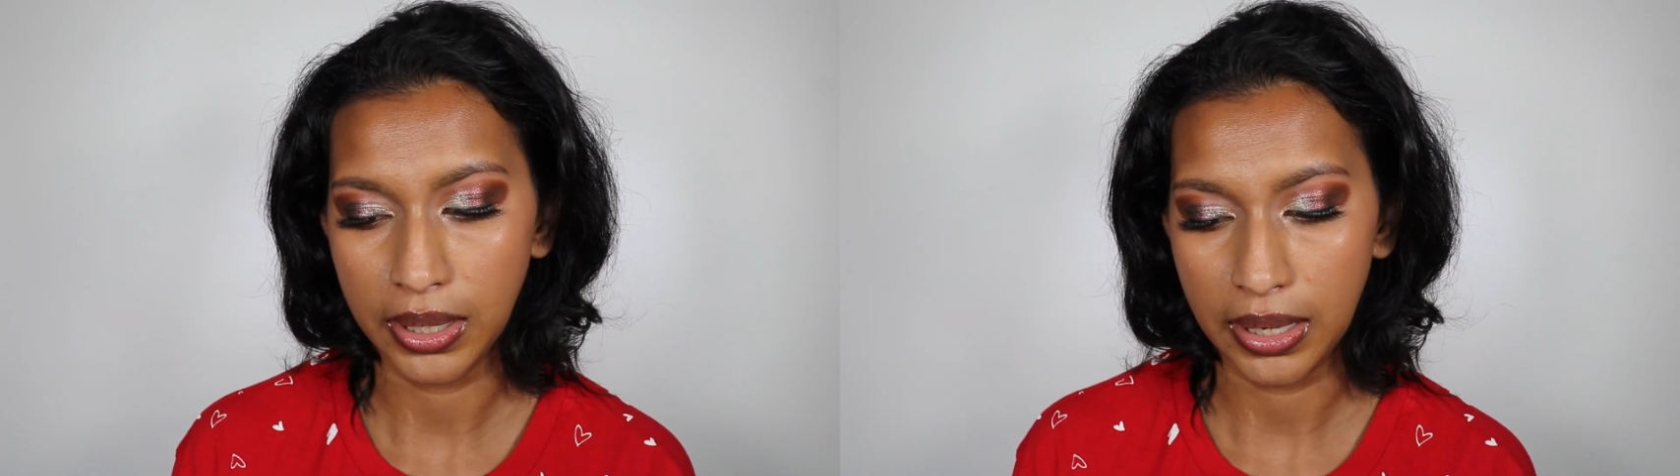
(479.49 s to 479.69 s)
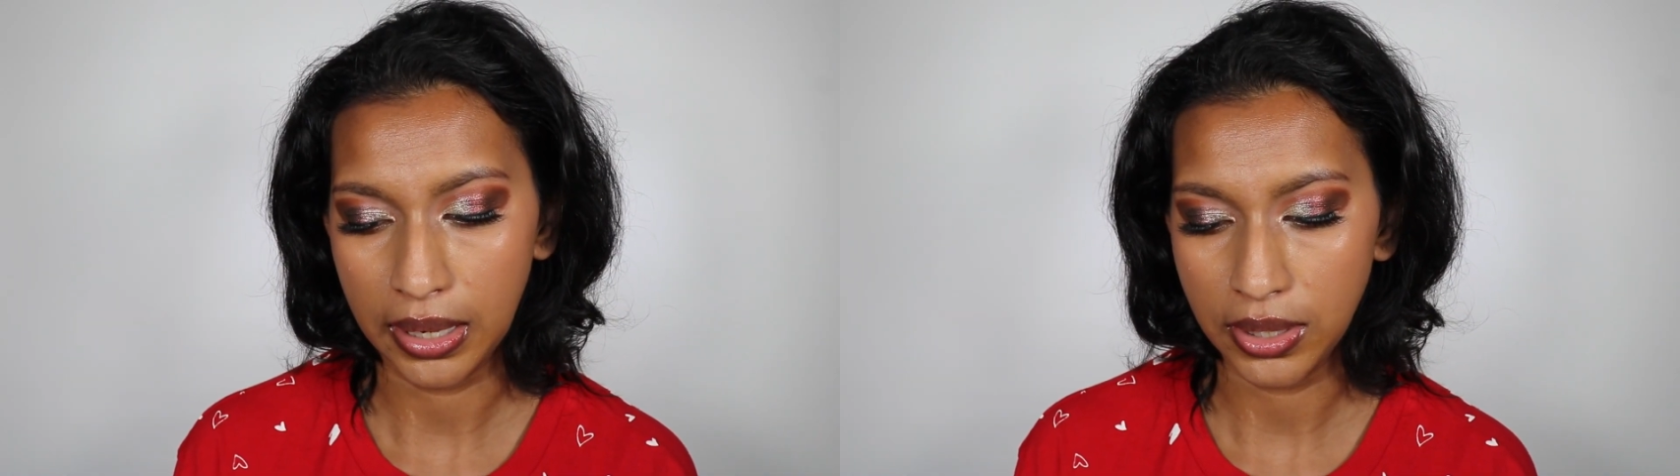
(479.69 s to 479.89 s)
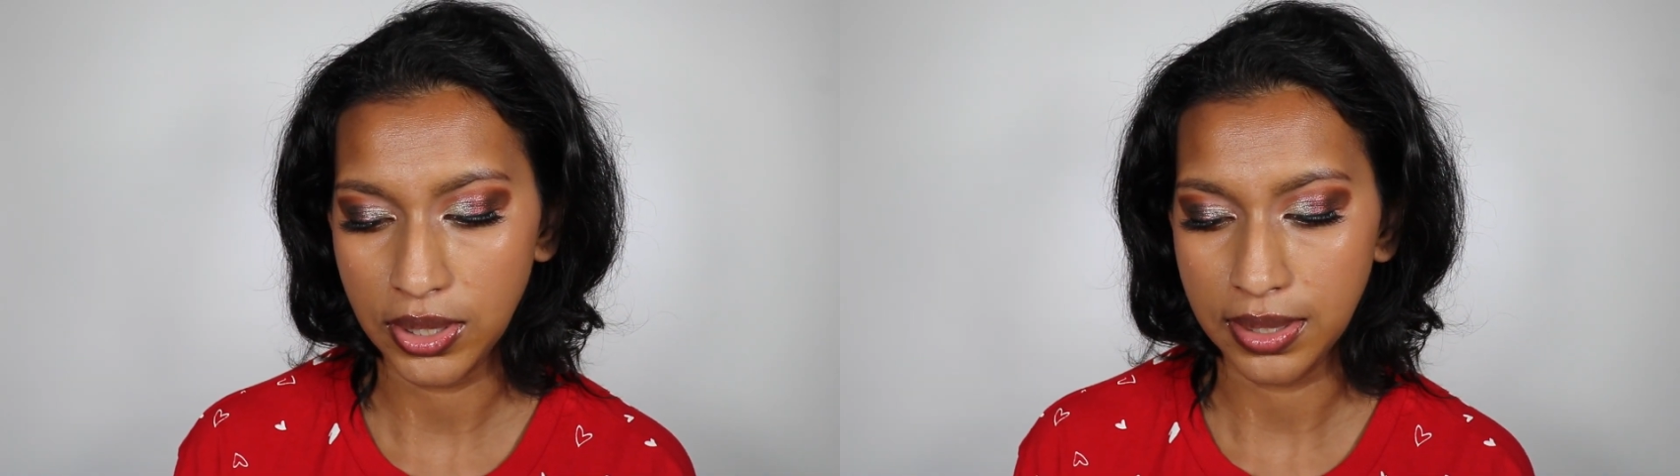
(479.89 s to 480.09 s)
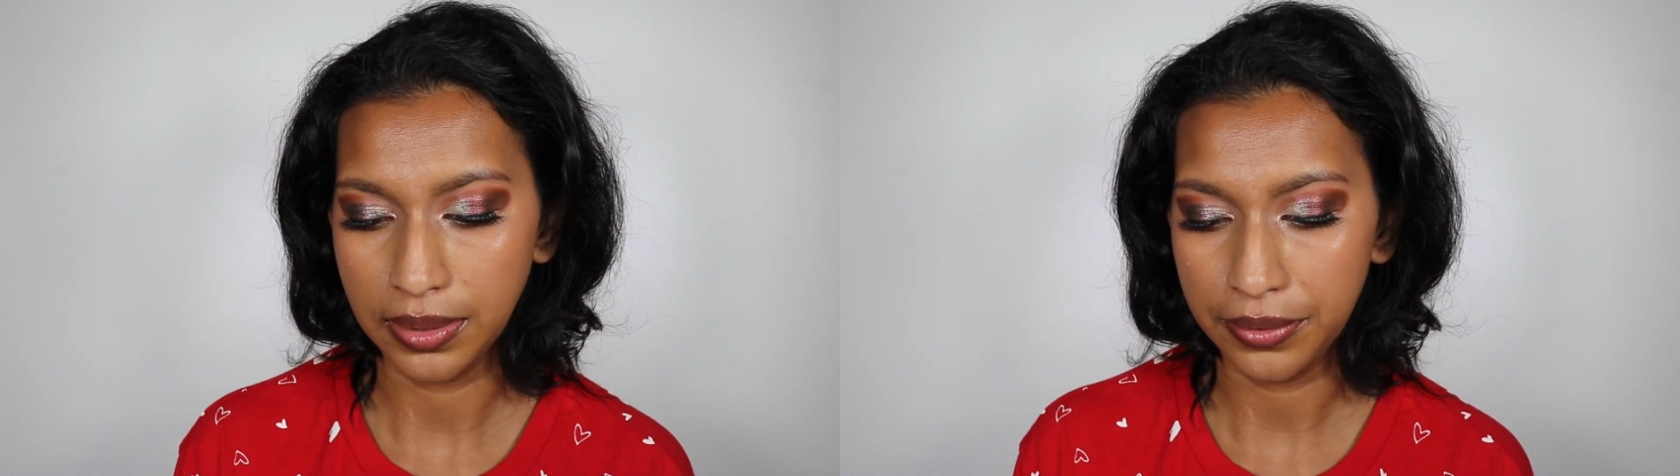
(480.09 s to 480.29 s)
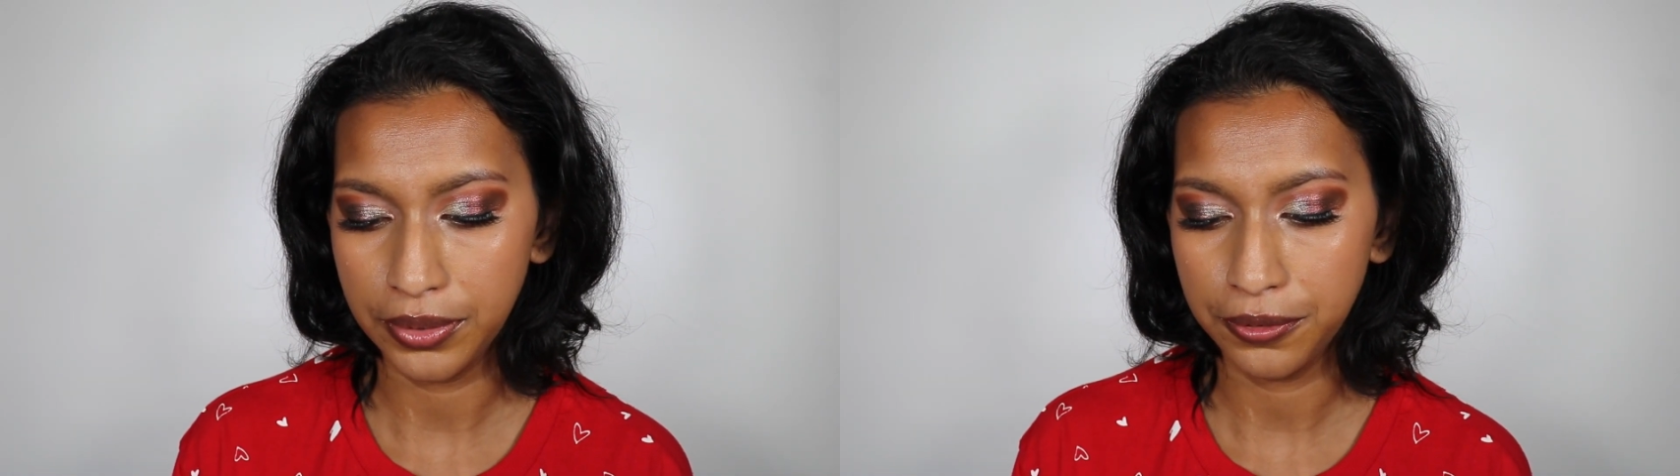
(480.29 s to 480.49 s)
and I just
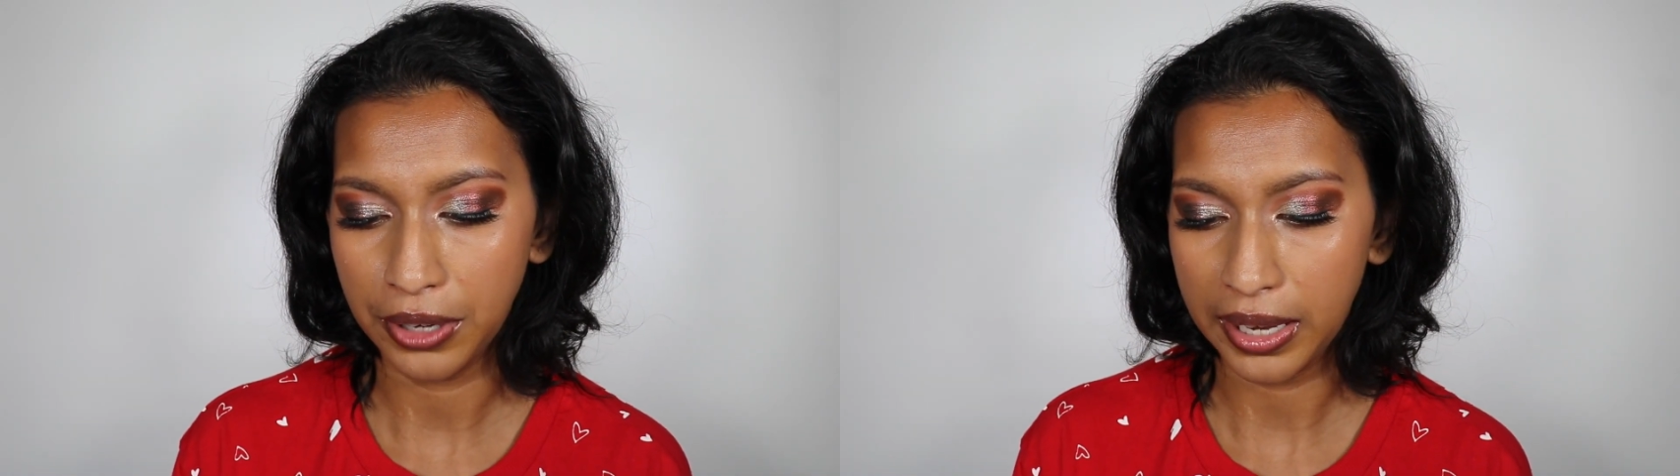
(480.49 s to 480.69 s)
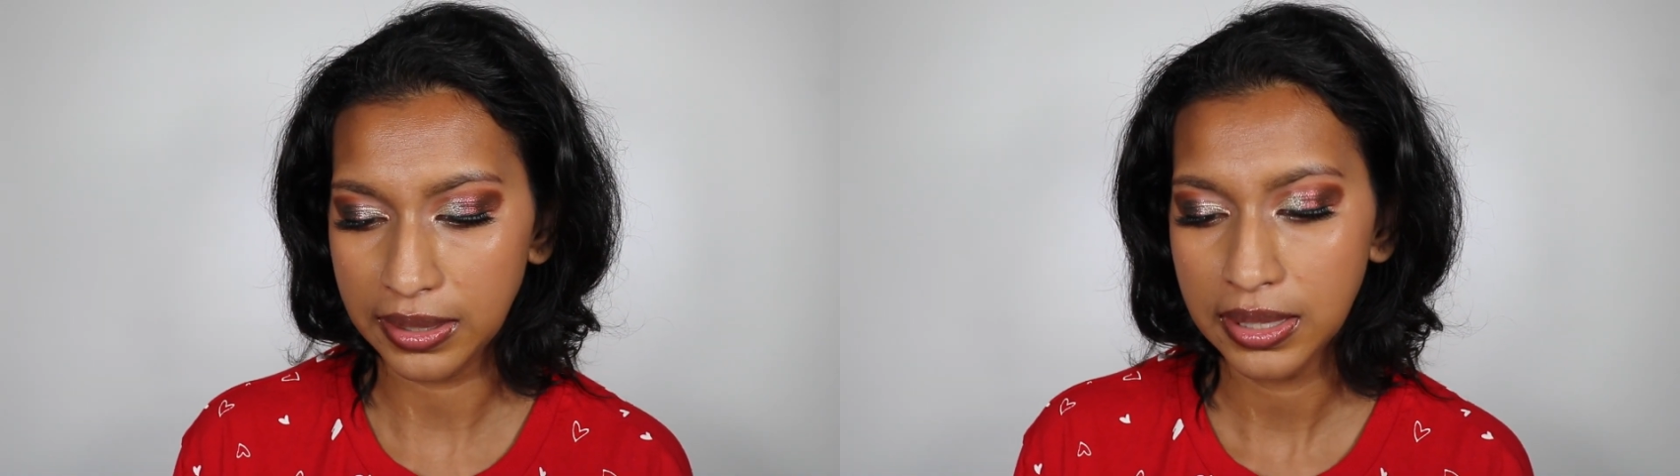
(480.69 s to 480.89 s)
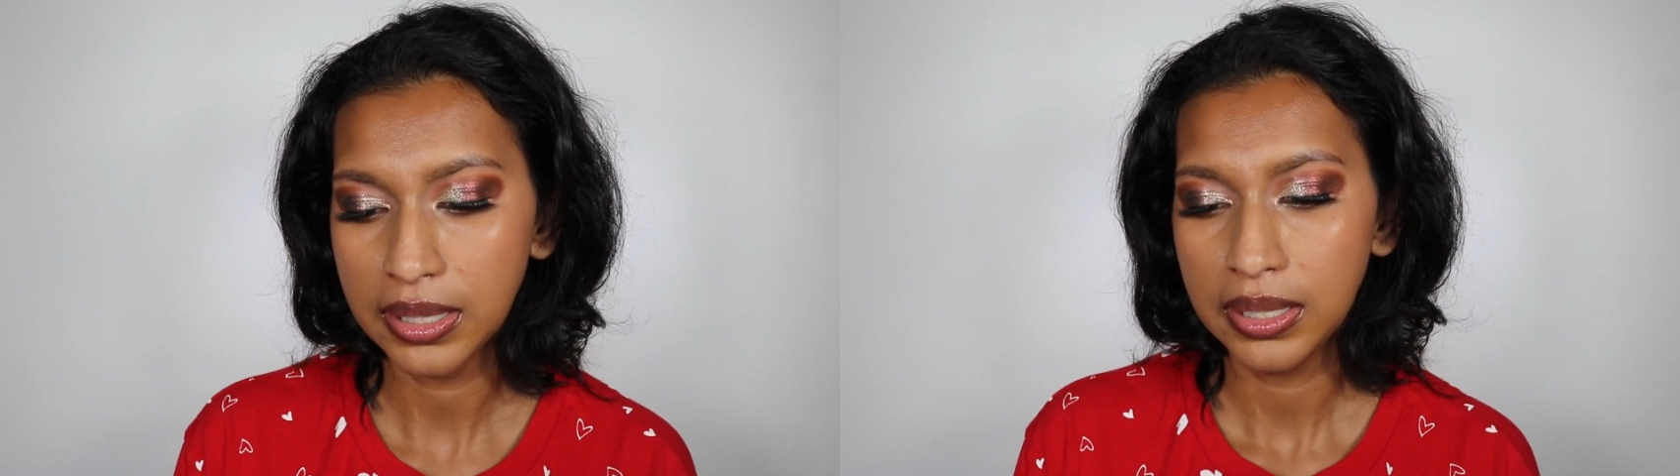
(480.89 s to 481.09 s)
love the fact